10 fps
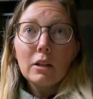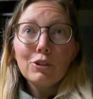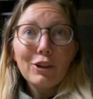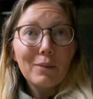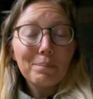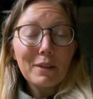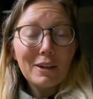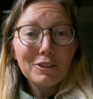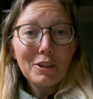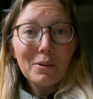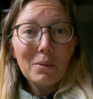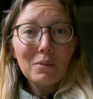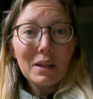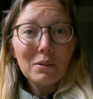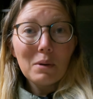So yeah, I'll show you all of
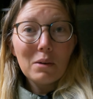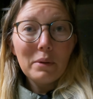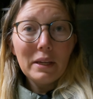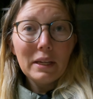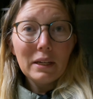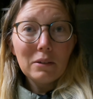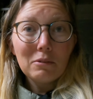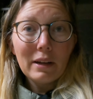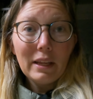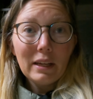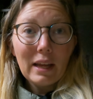that while we're running,